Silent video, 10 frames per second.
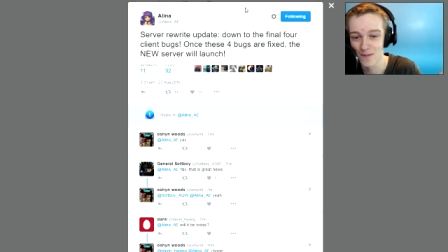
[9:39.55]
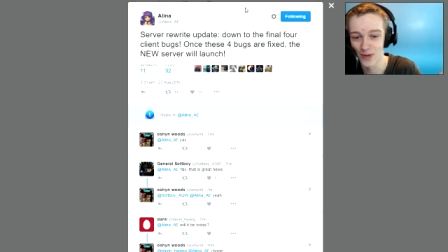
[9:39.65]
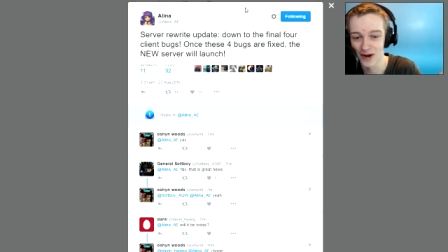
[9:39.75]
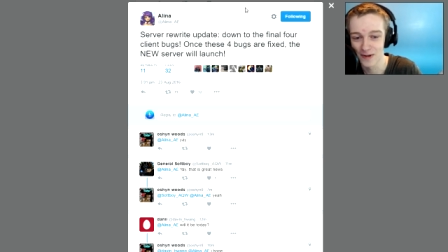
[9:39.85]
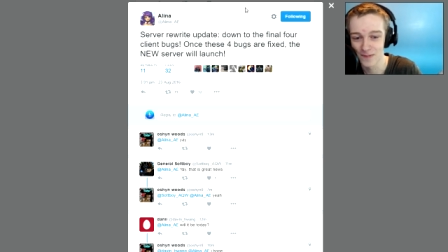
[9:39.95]

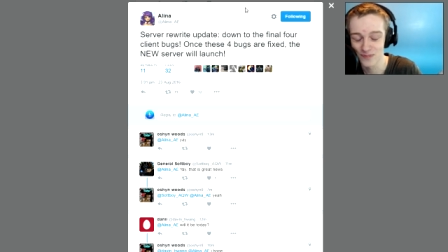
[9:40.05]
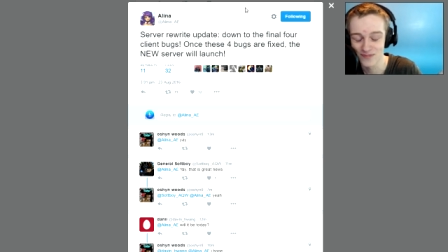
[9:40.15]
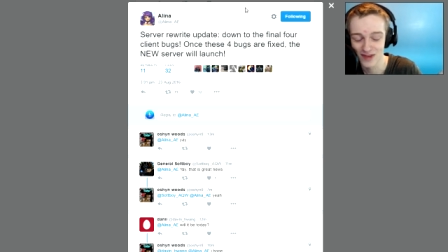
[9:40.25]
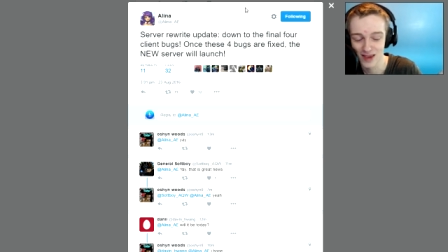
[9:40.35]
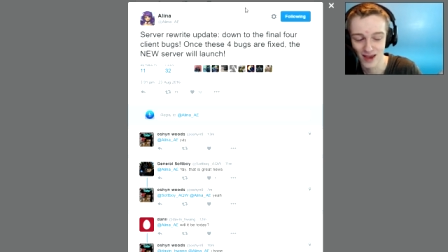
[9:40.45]
But,
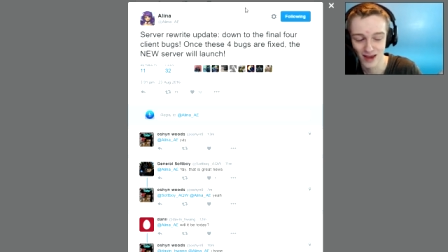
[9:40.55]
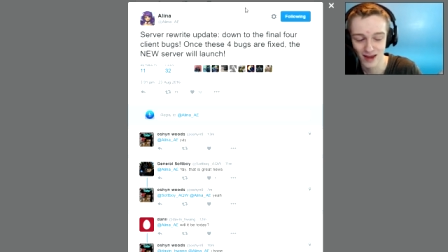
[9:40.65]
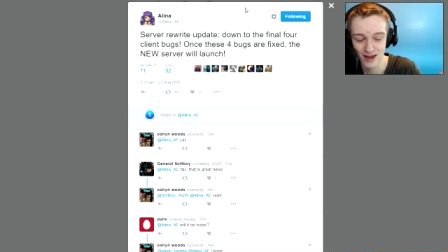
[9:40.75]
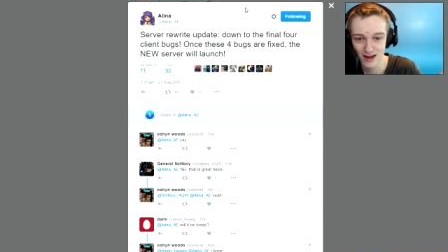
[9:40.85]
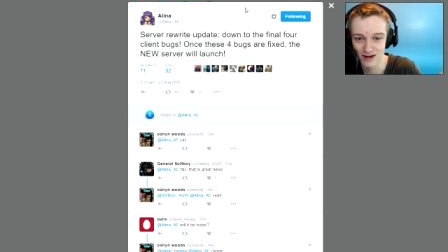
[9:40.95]

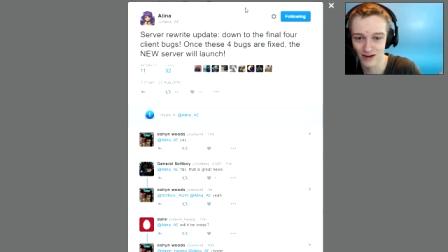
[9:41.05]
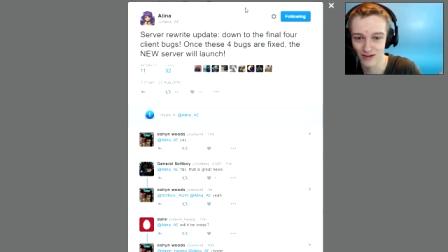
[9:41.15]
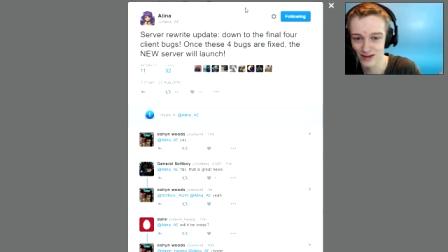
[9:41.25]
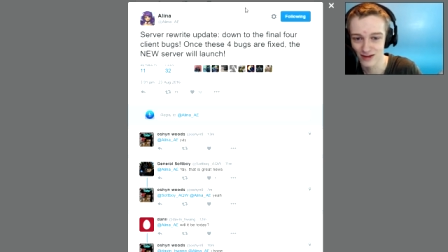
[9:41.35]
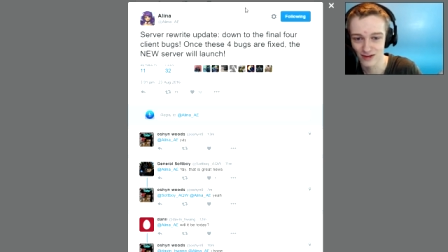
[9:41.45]
I don't
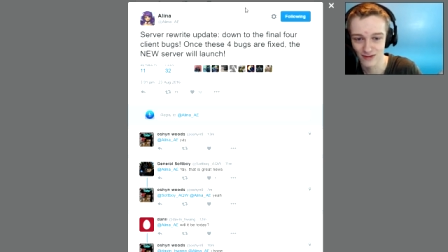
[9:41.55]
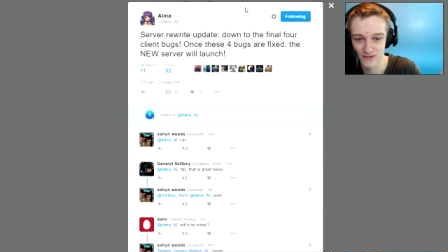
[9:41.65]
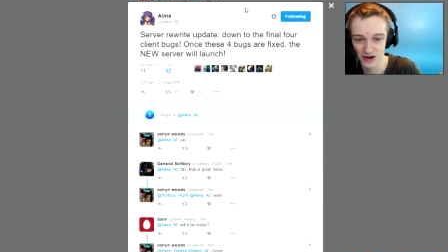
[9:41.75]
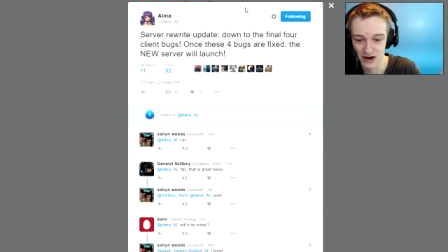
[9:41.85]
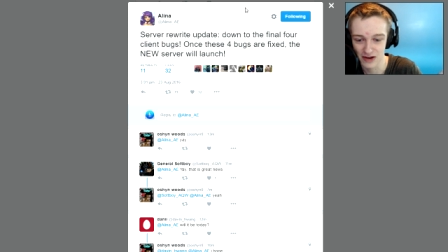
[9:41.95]
know. It's just
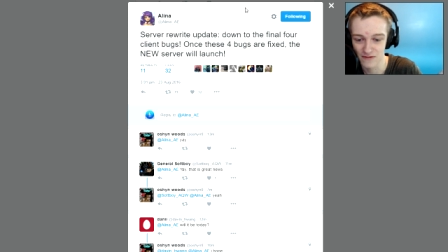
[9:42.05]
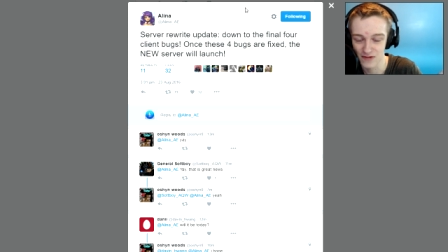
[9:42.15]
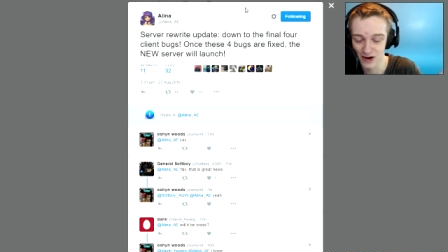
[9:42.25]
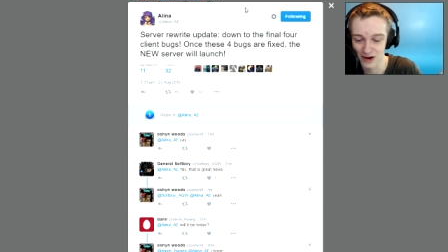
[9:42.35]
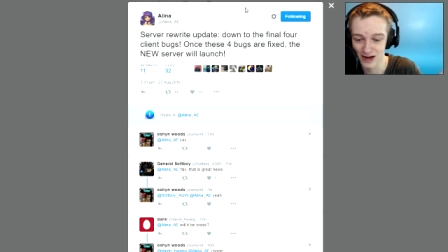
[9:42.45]
very,
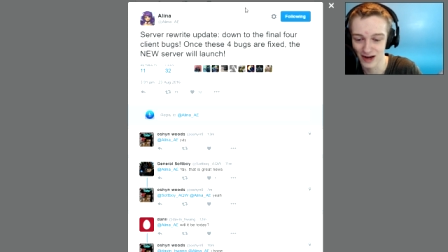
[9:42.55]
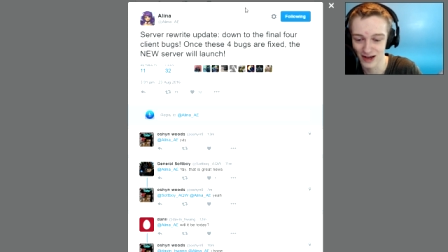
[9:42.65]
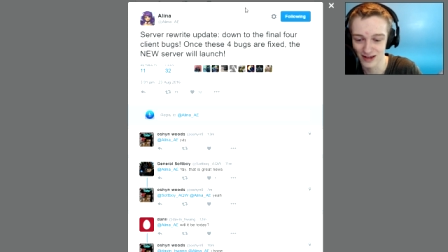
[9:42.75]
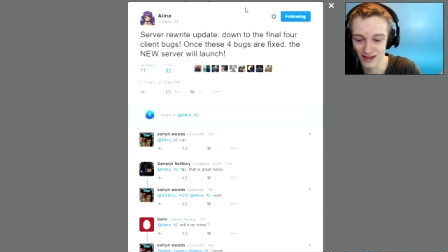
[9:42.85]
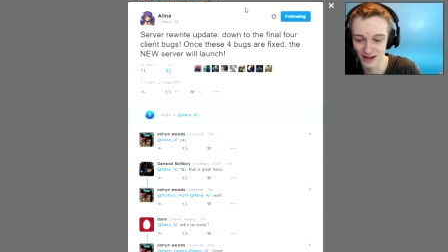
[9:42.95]
very
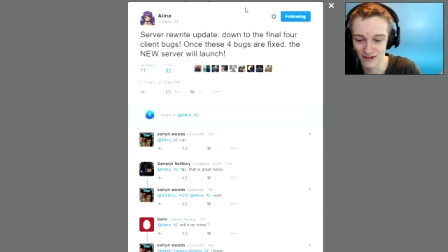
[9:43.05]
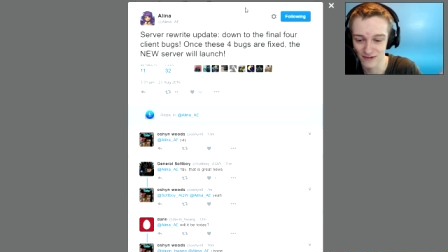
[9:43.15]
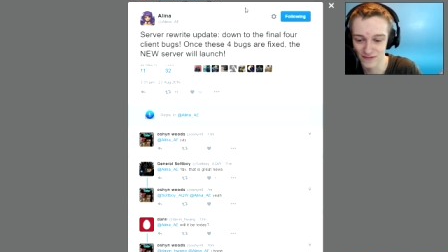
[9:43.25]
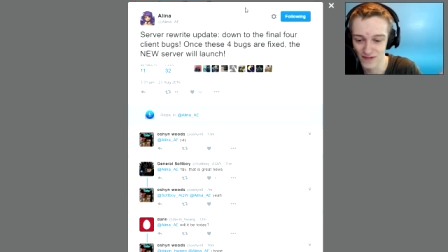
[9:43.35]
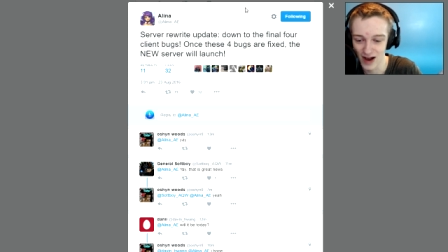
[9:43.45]
nice that it'll
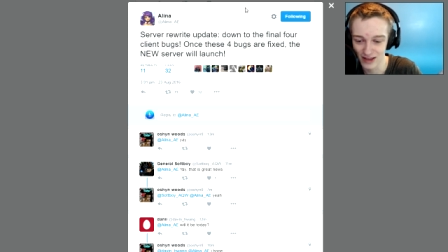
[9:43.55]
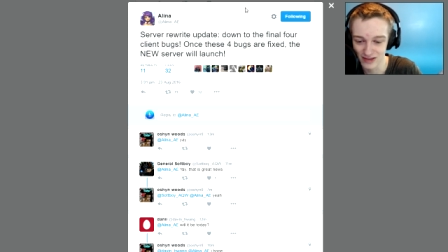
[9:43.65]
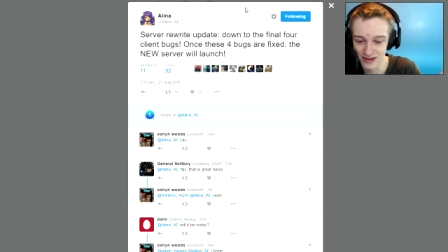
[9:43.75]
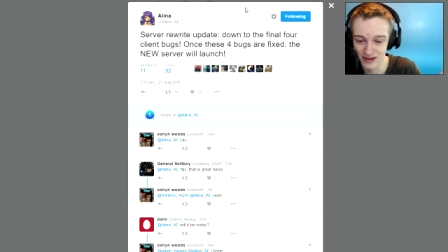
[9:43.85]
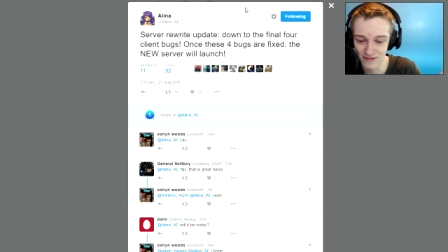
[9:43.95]

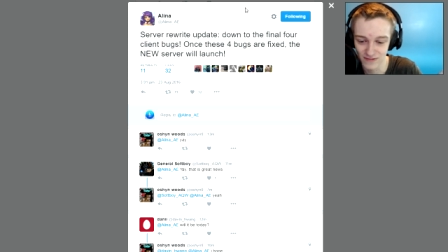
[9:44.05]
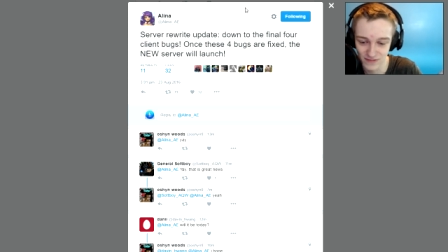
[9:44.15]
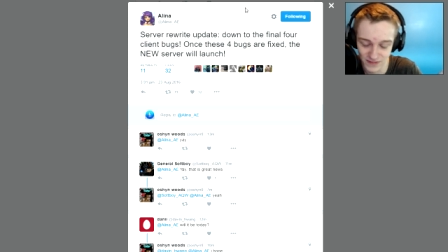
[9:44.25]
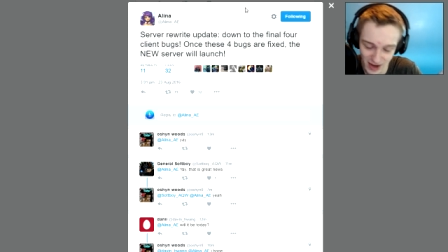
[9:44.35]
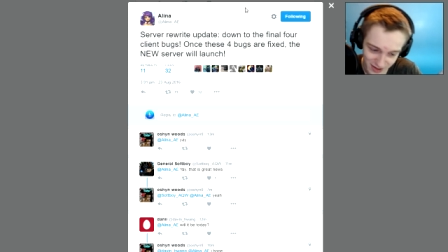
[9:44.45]
finally,
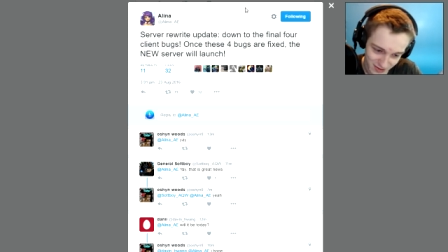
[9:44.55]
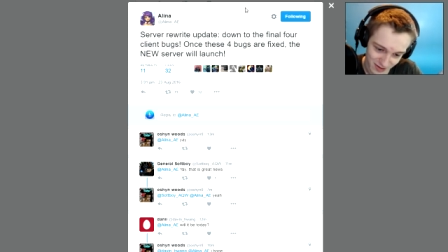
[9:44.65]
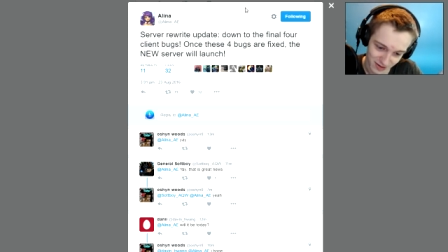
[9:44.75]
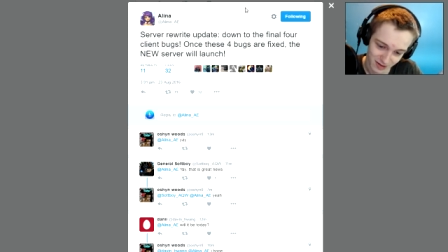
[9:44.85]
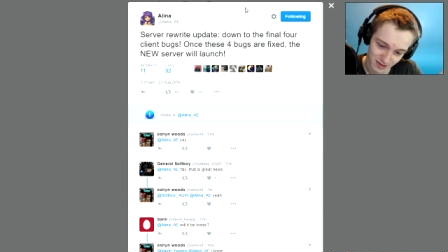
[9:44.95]

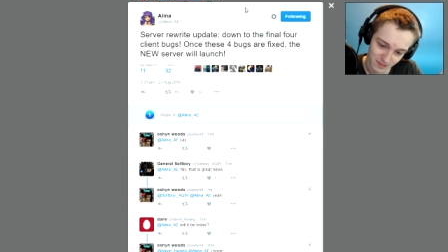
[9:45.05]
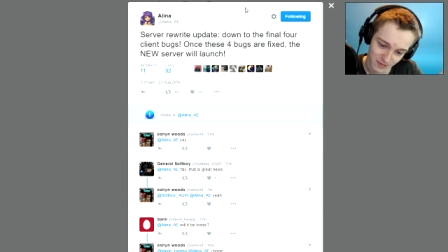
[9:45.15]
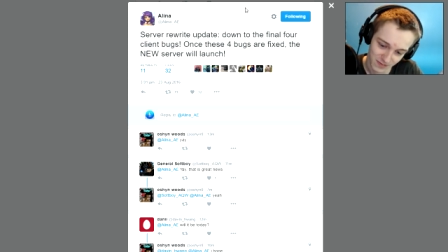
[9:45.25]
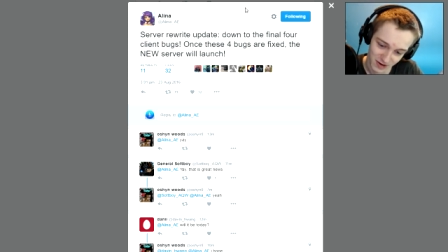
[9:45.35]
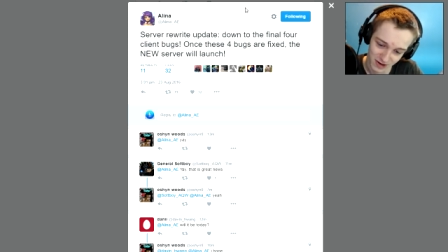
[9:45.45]
finally be
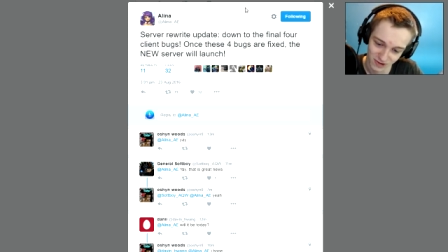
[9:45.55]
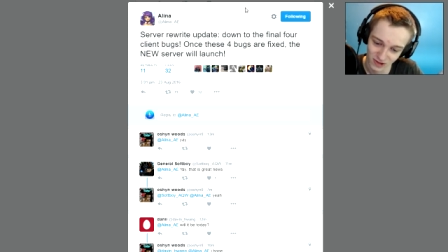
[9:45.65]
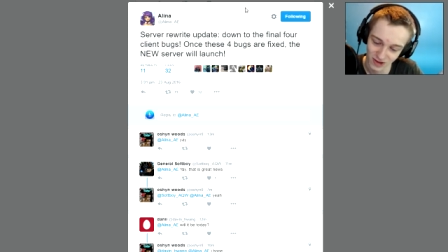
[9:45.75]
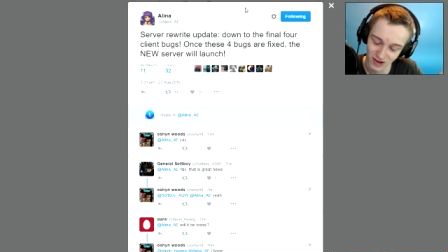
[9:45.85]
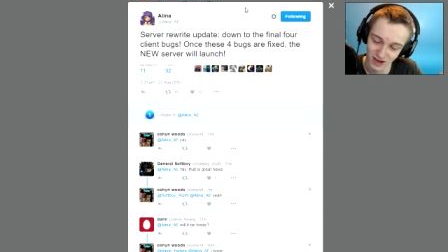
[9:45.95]
finished.